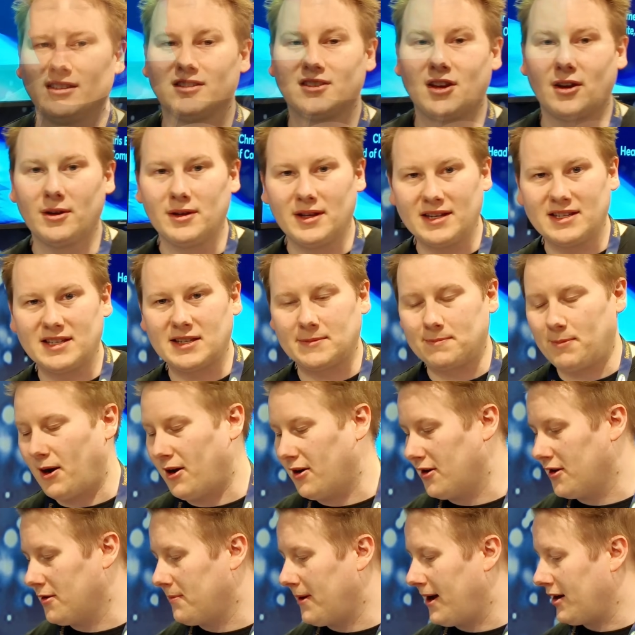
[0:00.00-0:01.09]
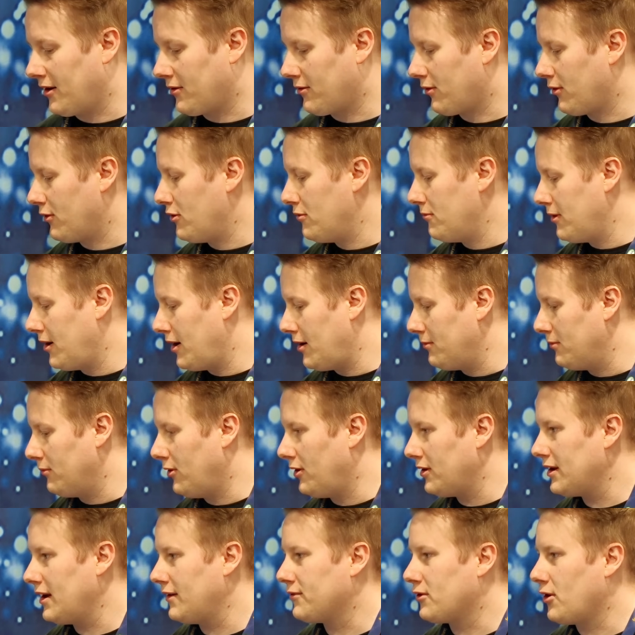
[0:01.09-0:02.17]
So this is part of the back room, and
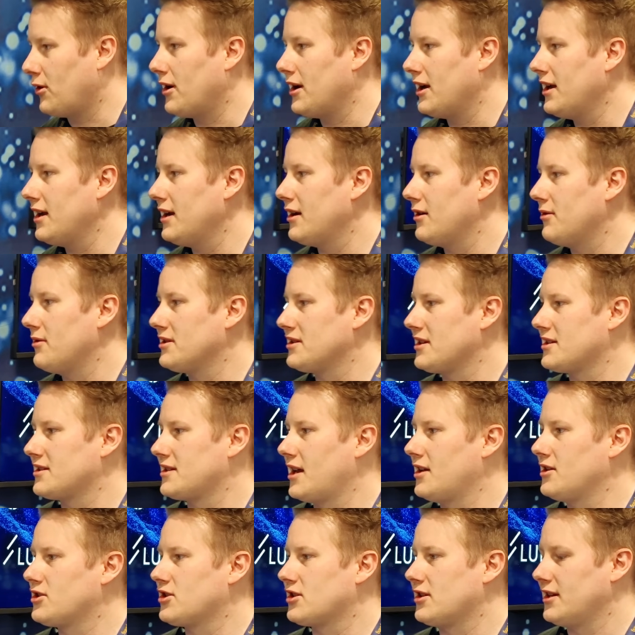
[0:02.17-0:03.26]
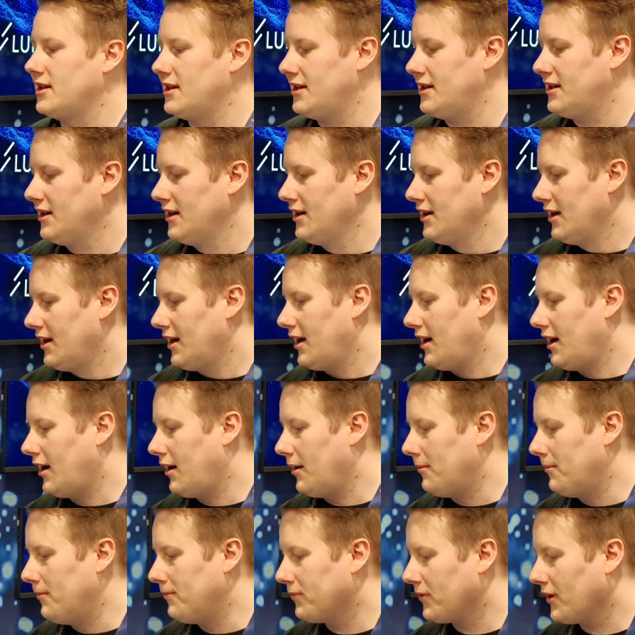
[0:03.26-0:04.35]
what they've got here is essentially
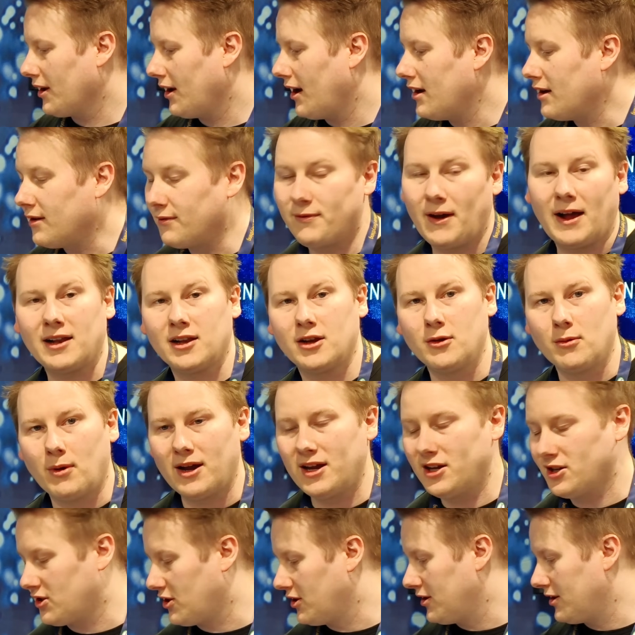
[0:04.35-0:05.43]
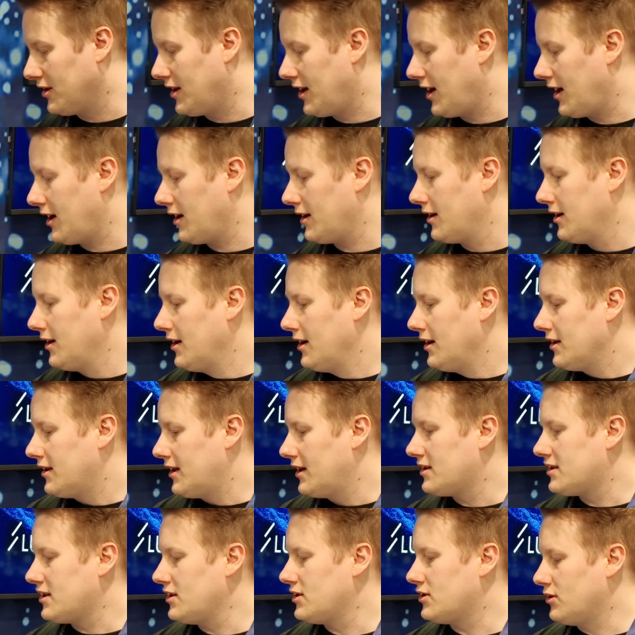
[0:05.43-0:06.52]
um, an evaluation kit.
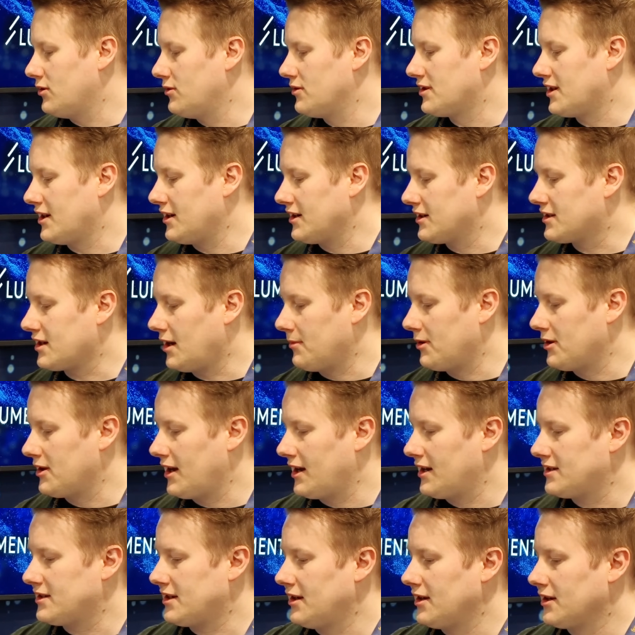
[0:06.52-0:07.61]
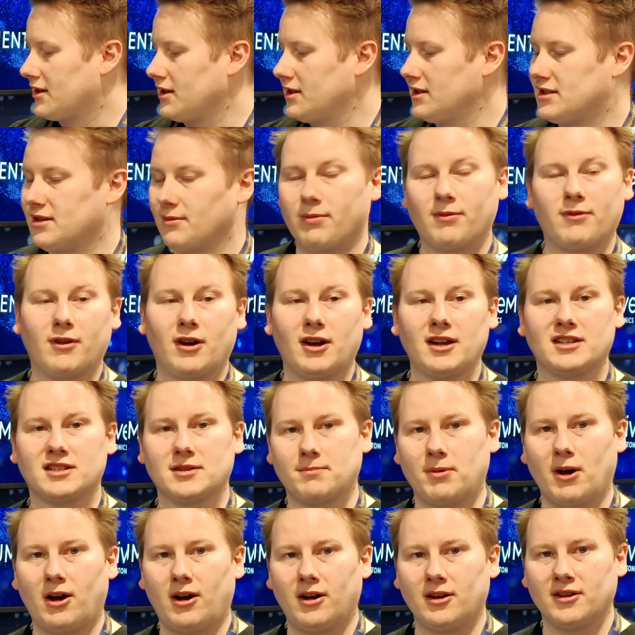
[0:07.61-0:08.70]
This is using some of their silicon to provide
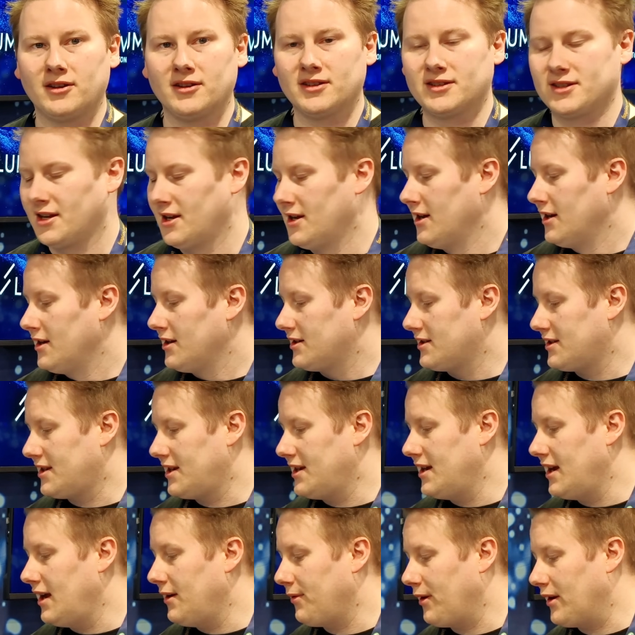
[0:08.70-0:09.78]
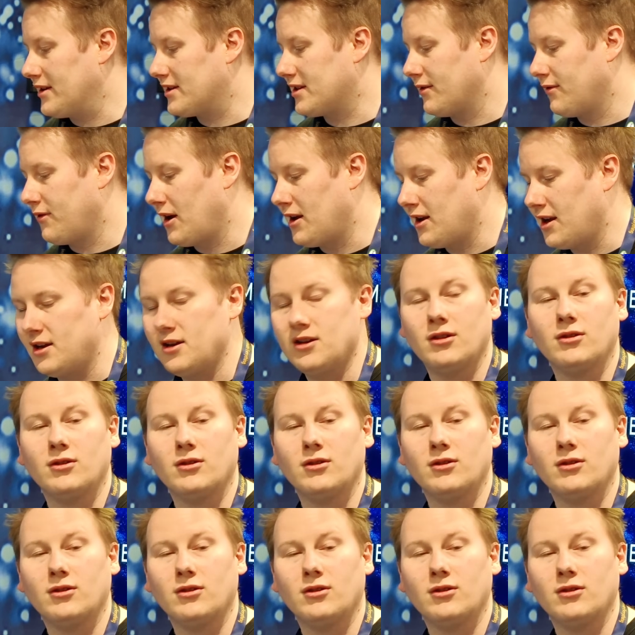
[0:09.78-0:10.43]
to partners, see if it's of any